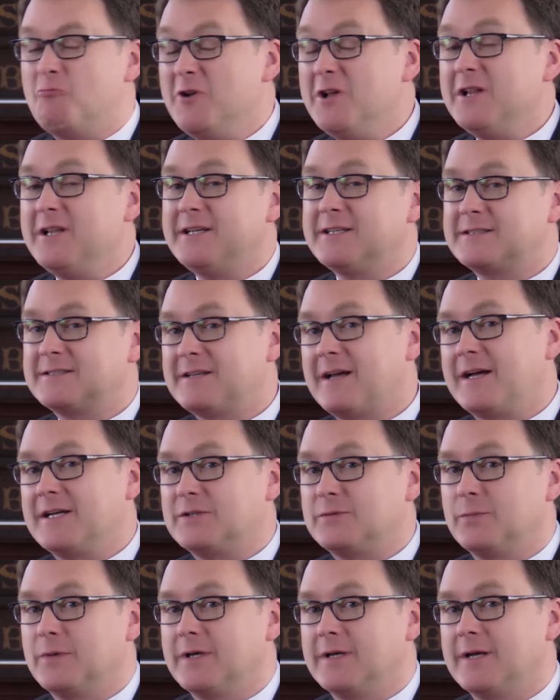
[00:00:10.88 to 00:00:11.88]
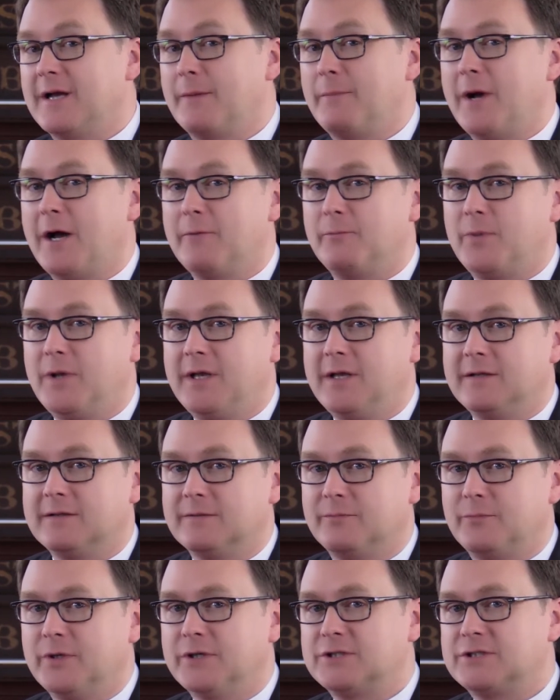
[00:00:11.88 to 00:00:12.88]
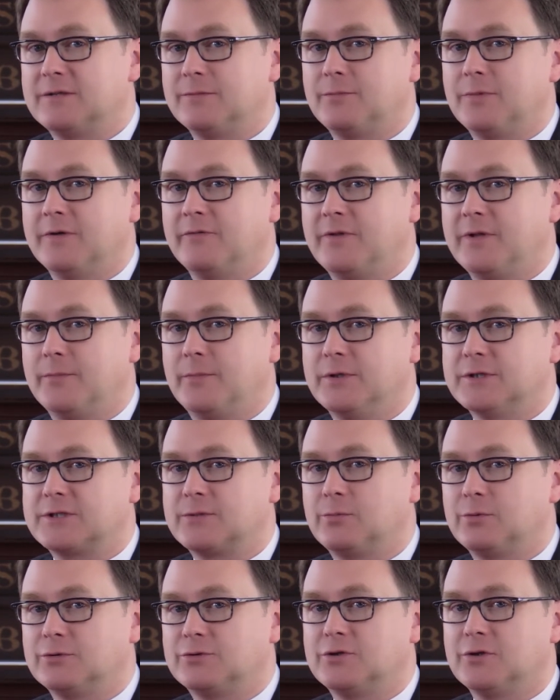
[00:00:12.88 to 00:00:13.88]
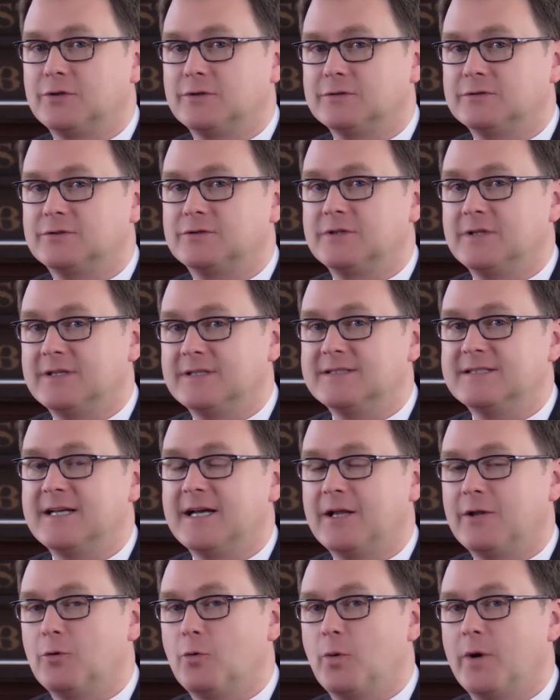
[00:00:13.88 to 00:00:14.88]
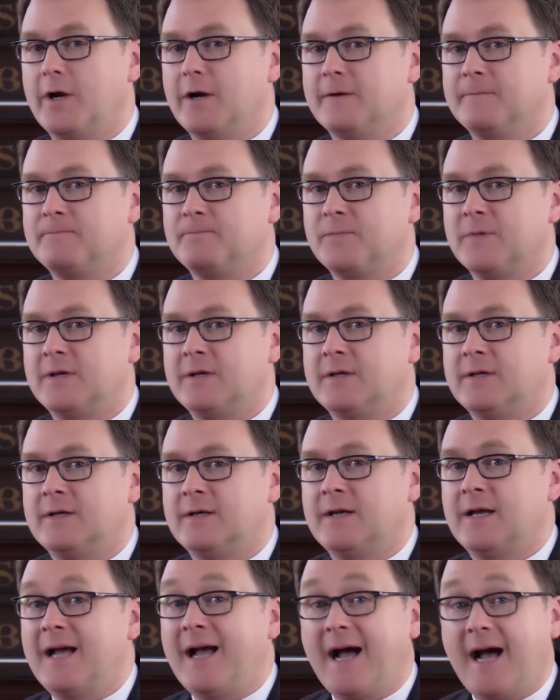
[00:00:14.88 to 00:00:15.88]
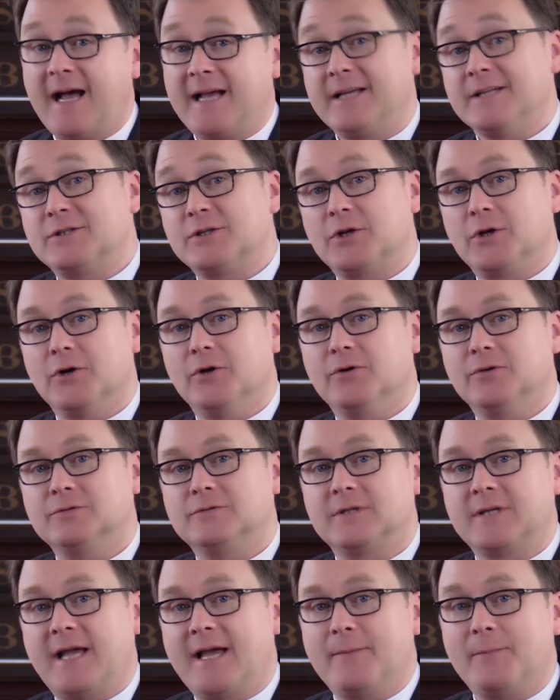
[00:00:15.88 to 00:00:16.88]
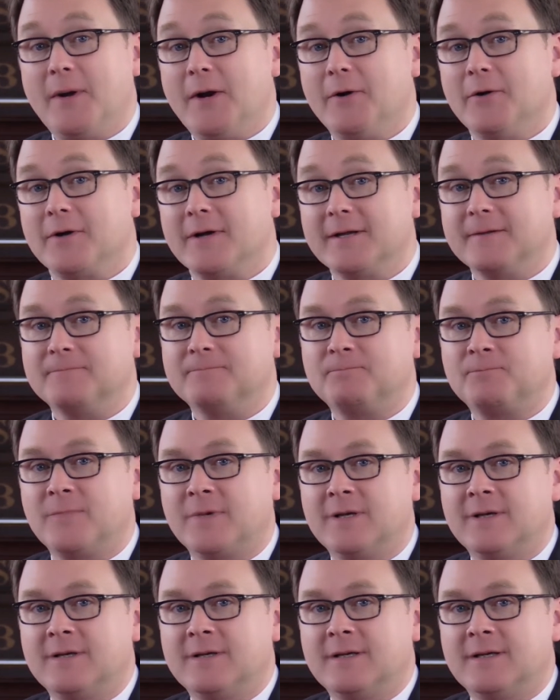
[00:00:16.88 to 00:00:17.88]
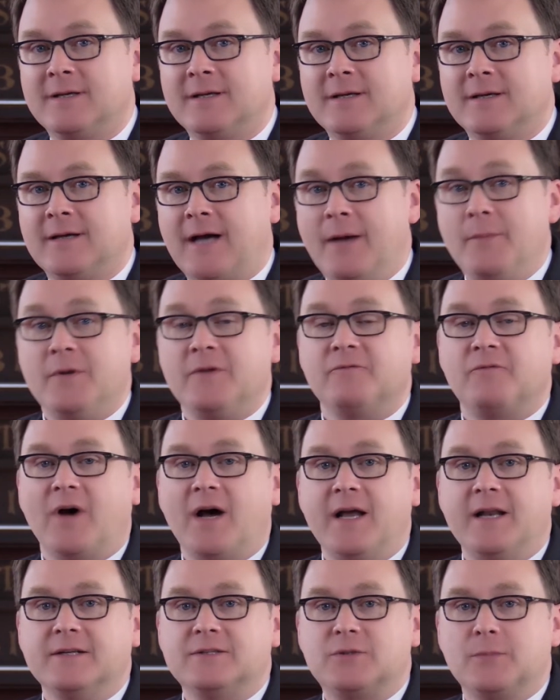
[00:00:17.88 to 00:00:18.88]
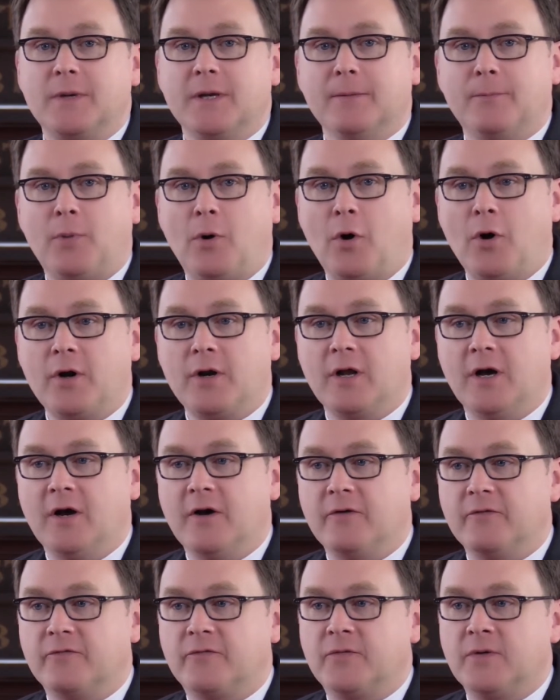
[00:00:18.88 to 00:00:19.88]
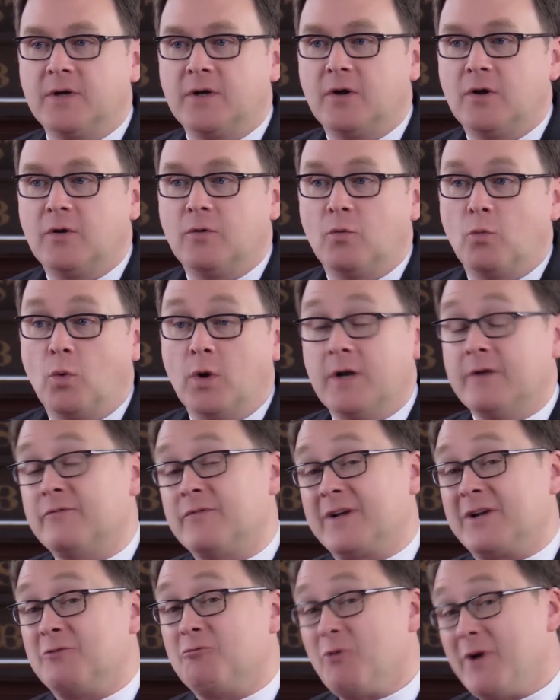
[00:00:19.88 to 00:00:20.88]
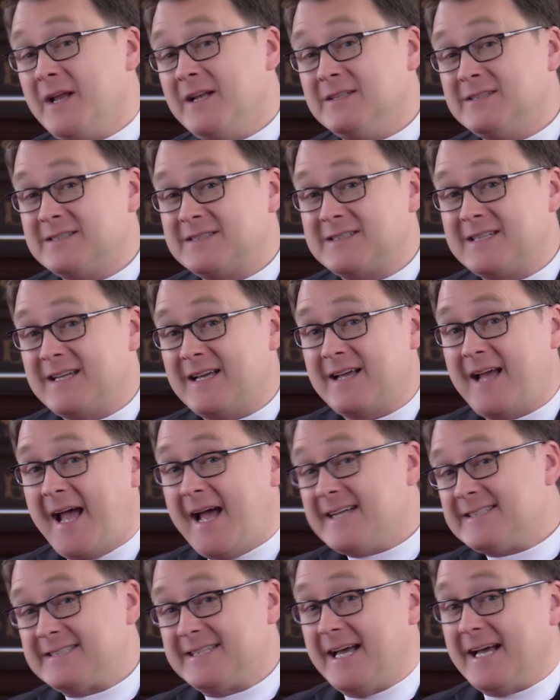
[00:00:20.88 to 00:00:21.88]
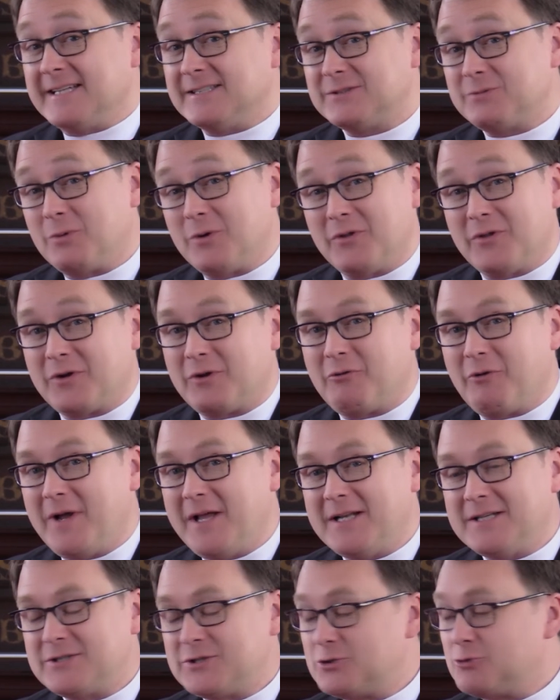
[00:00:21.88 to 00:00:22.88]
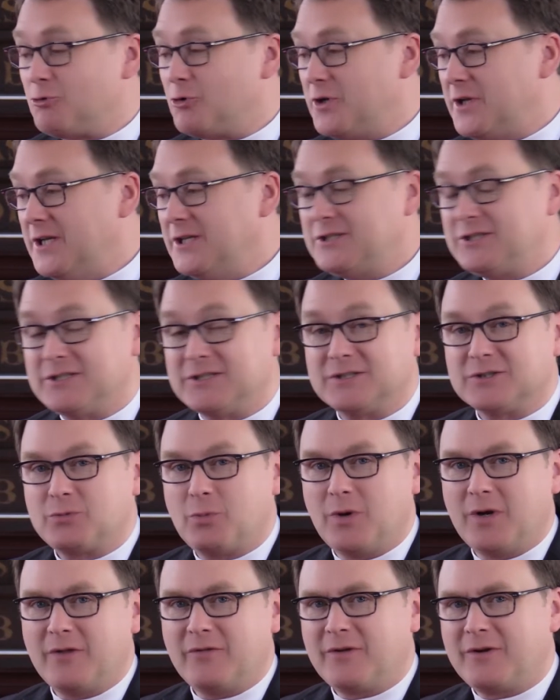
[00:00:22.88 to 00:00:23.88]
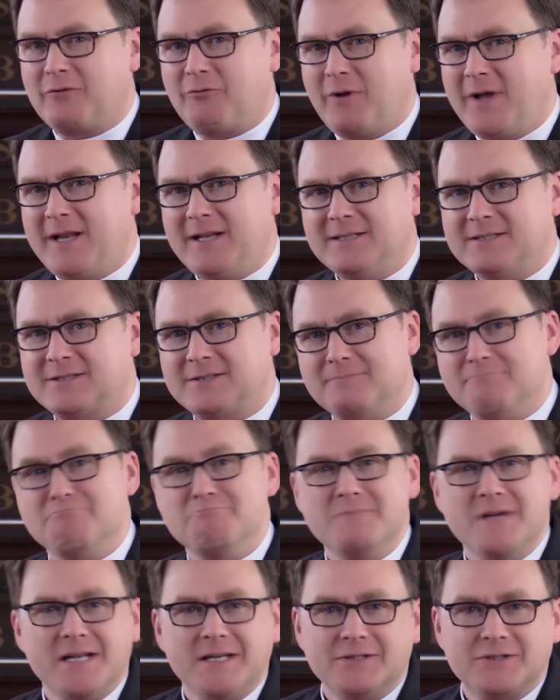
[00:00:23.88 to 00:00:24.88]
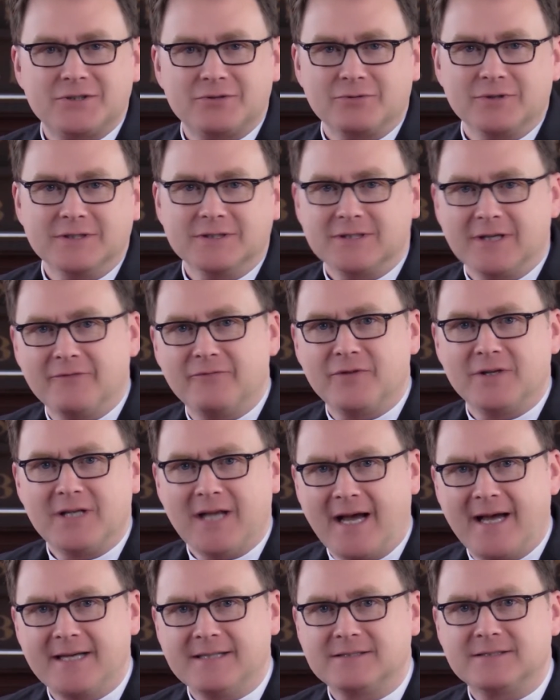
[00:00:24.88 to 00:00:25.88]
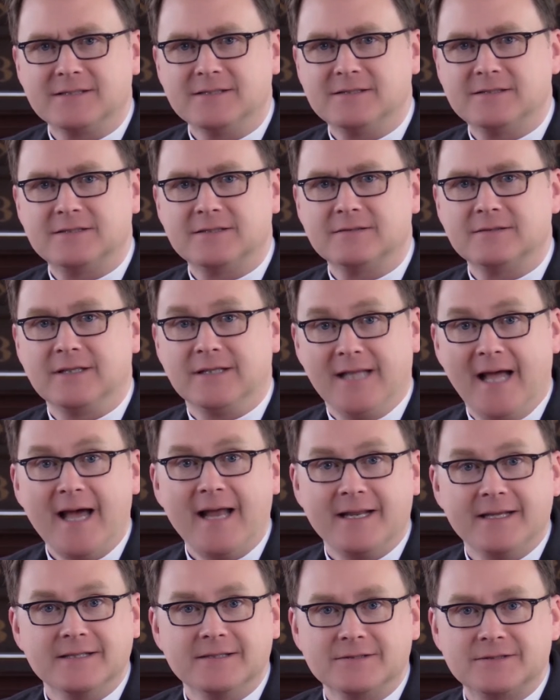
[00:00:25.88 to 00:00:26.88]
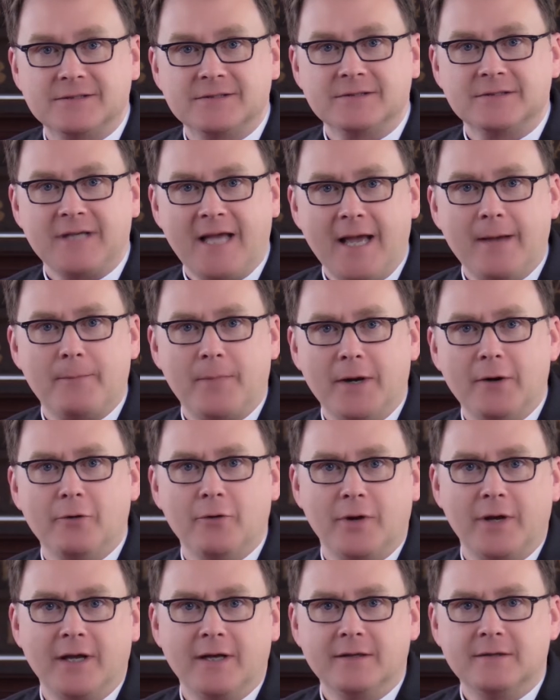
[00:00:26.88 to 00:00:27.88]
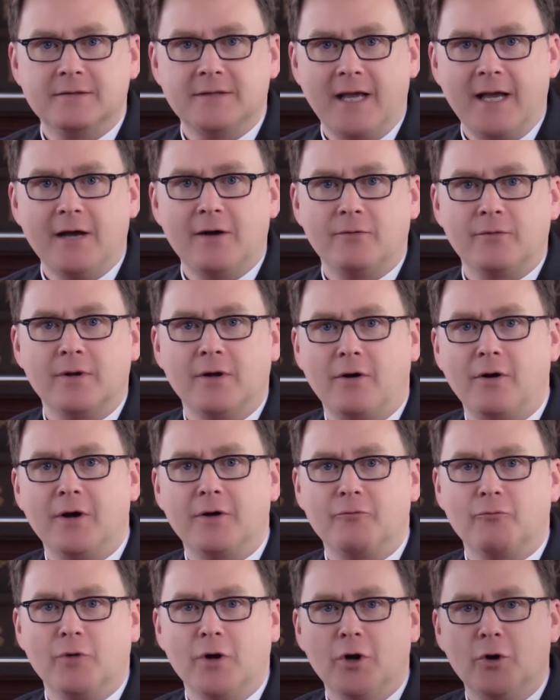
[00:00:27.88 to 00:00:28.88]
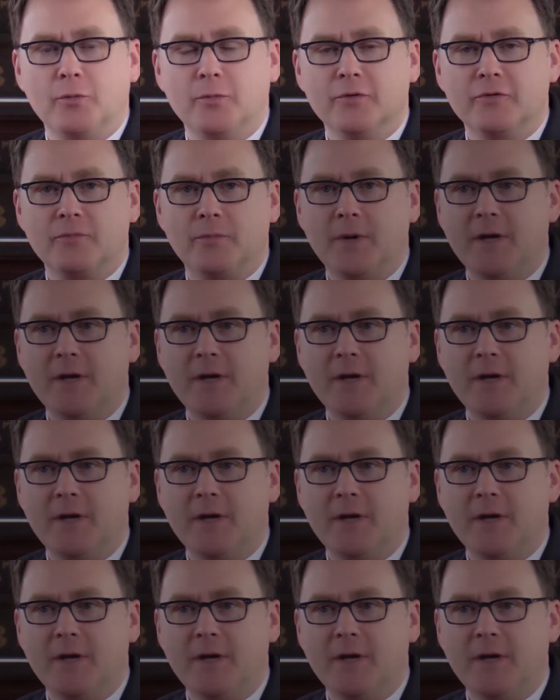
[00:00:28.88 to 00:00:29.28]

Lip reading: really excites me about being the bishop of the Episcopal Church in Delaware? I get to go to Camp Arrowhead. I'm invited to be a part of one of the greatest assets, one of the greatest traditions, one of the greatest ministries of the diocese, and that is Camp Arrowhead down on Rehoboth